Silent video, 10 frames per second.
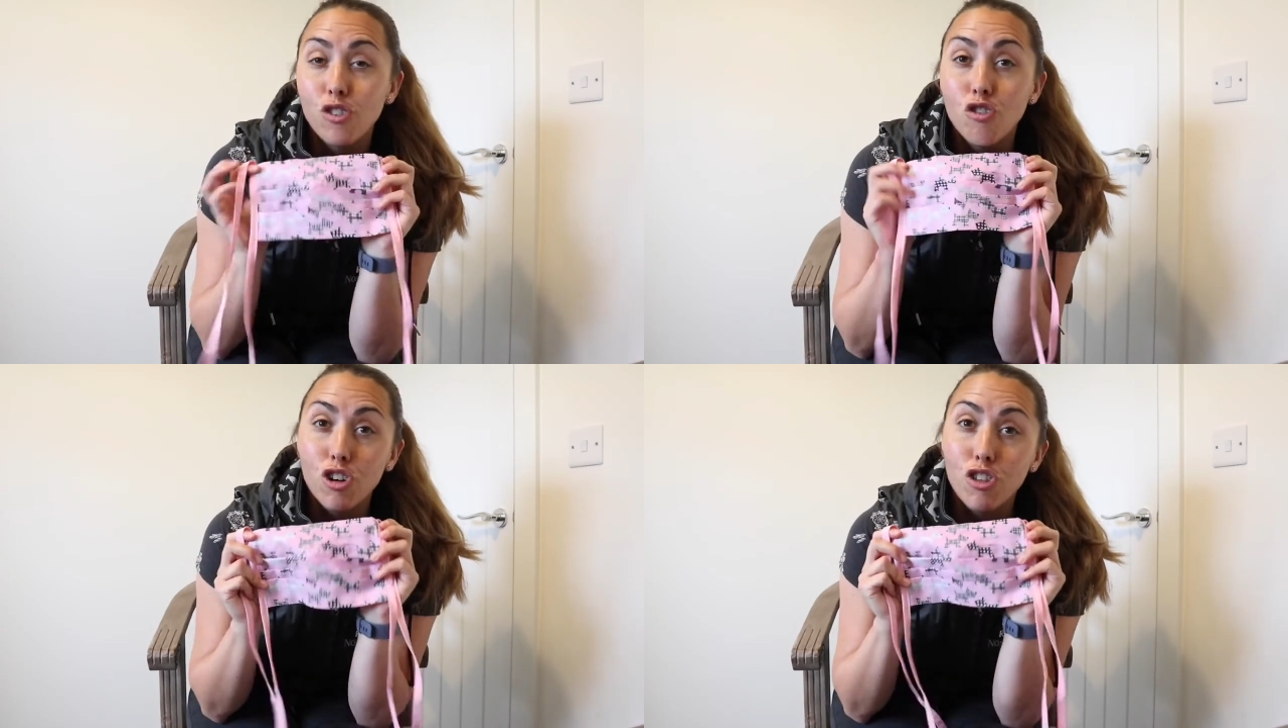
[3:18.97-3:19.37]

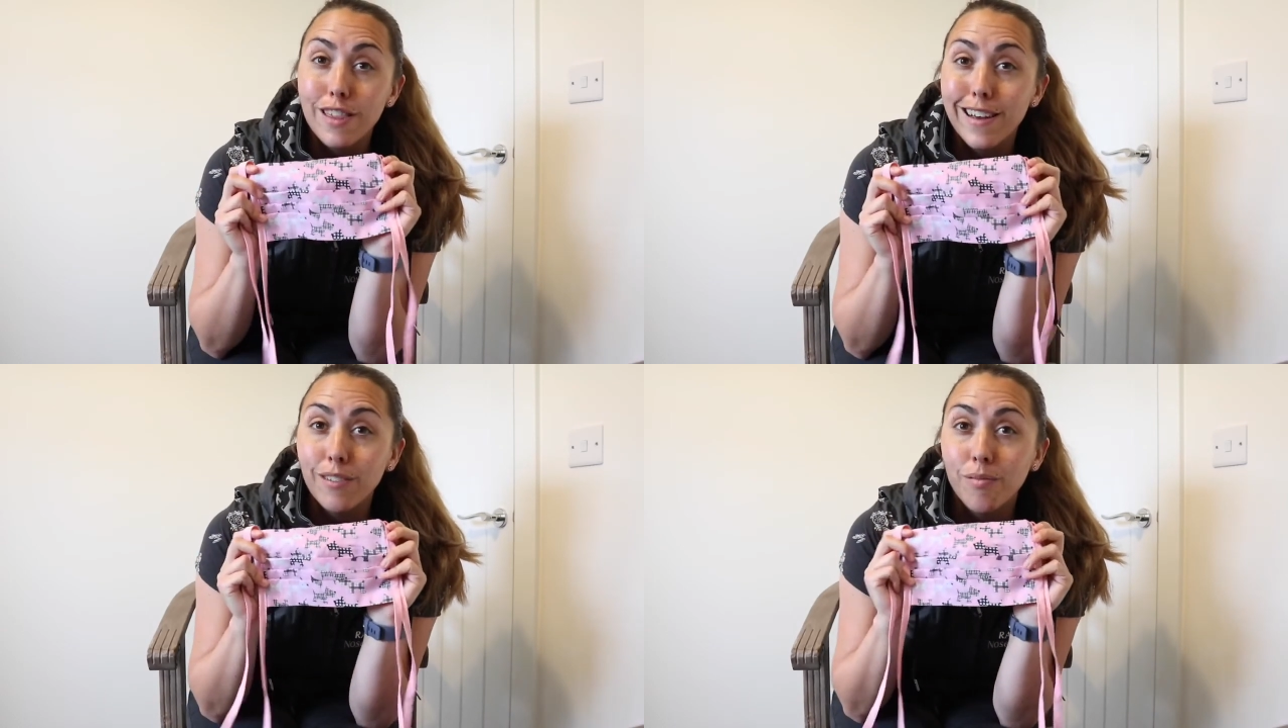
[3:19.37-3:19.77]
are a good
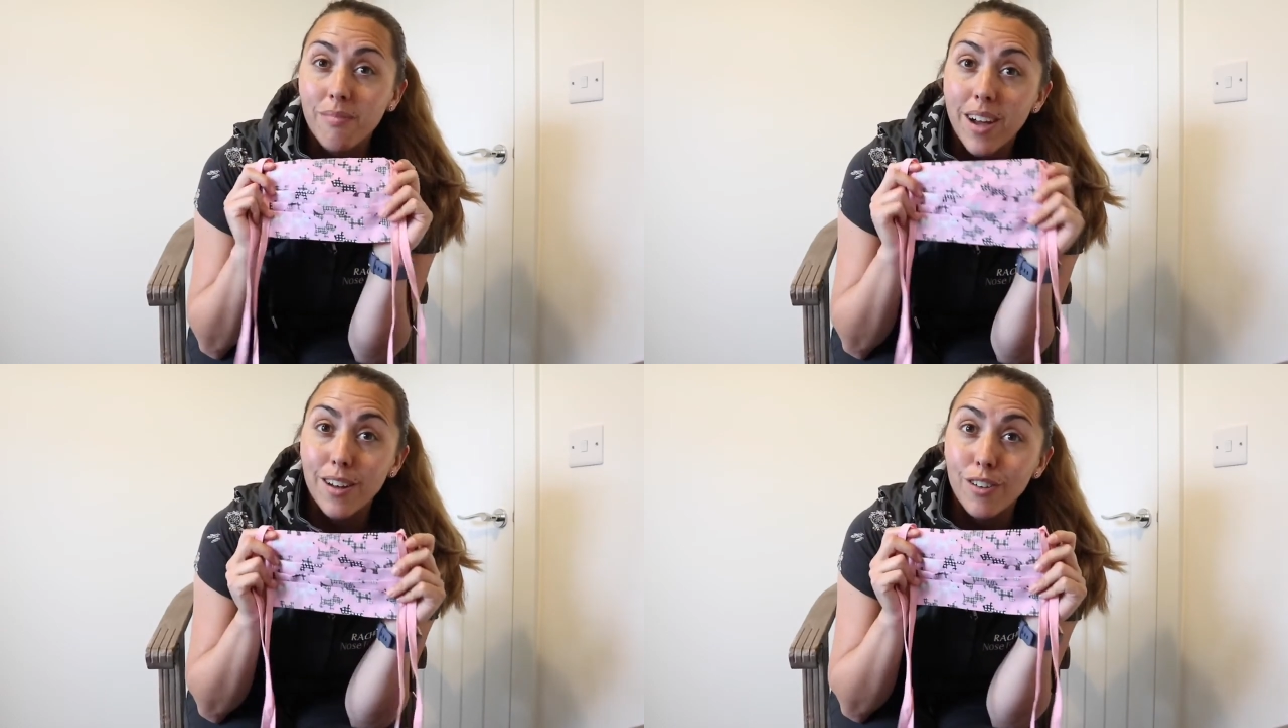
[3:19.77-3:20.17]
thing
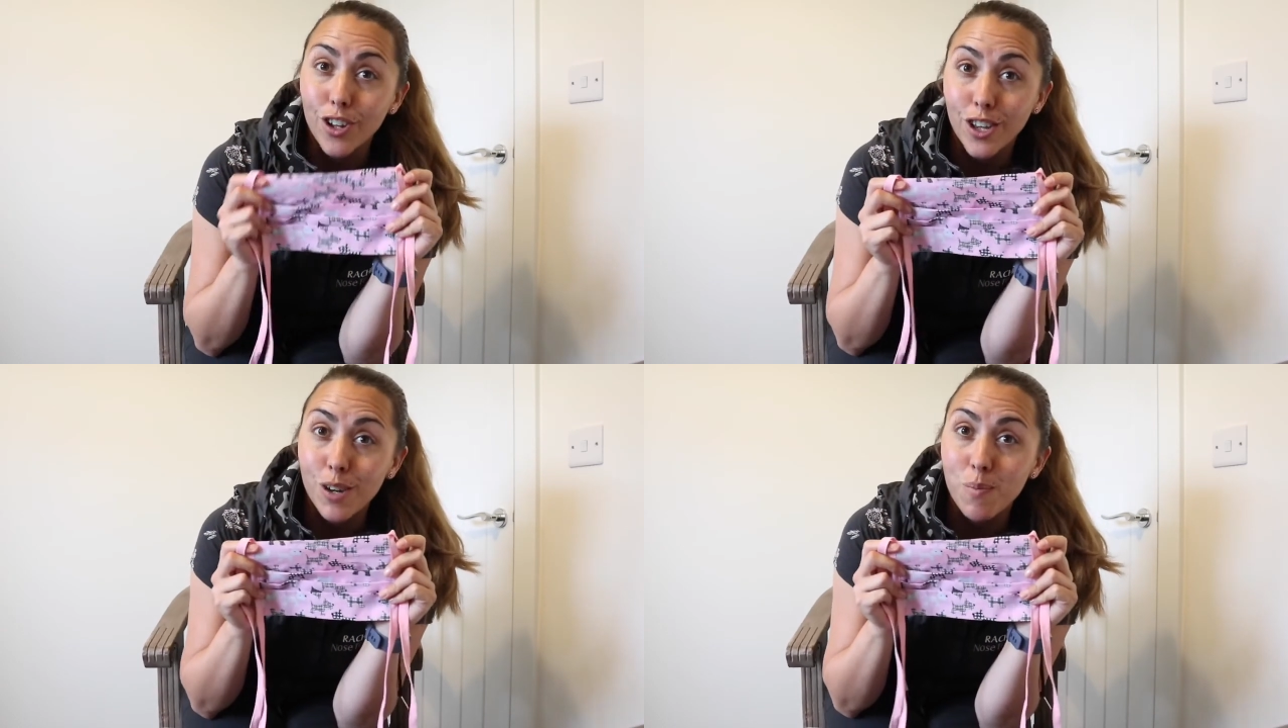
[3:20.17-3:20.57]
and
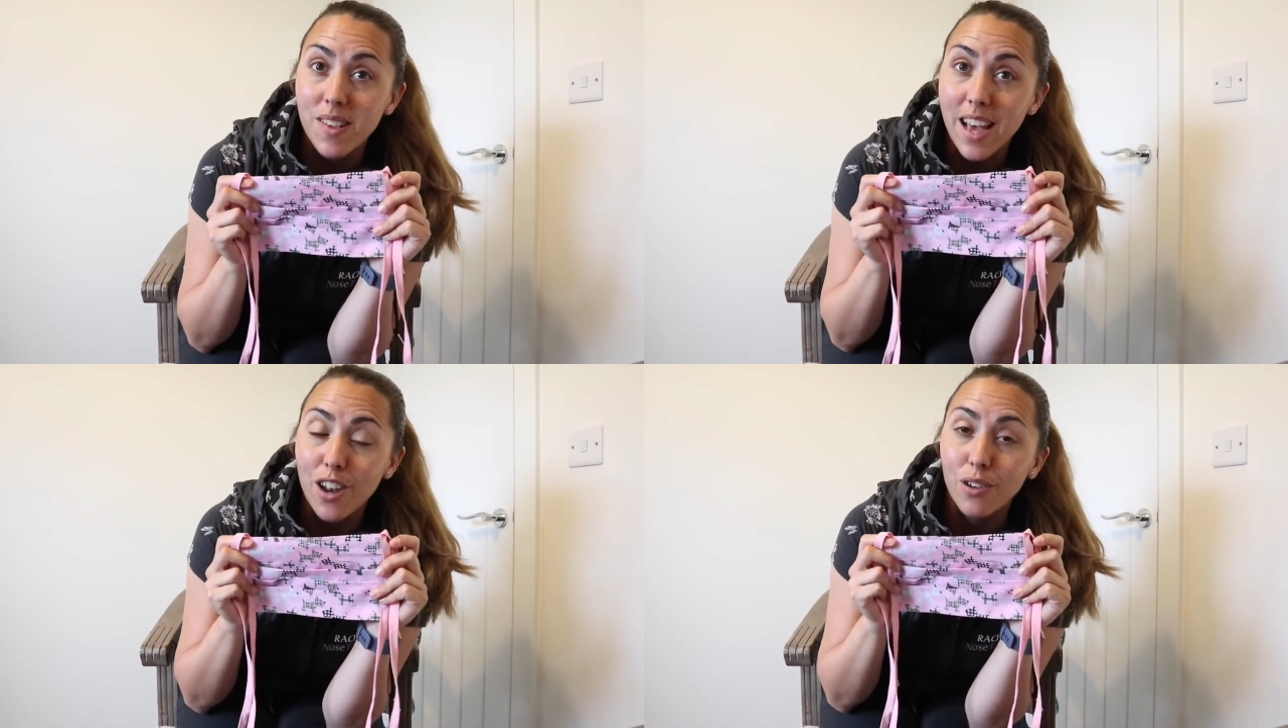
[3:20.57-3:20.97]
nothing to be
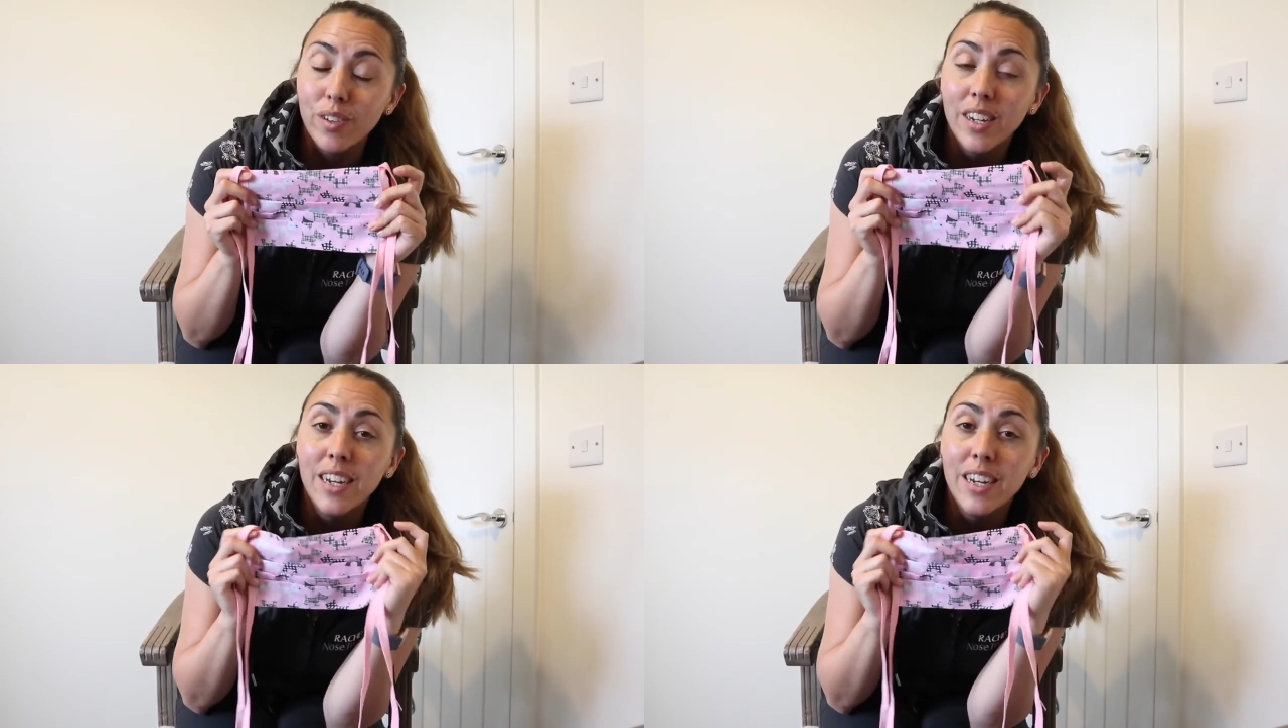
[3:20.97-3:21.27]
scared of.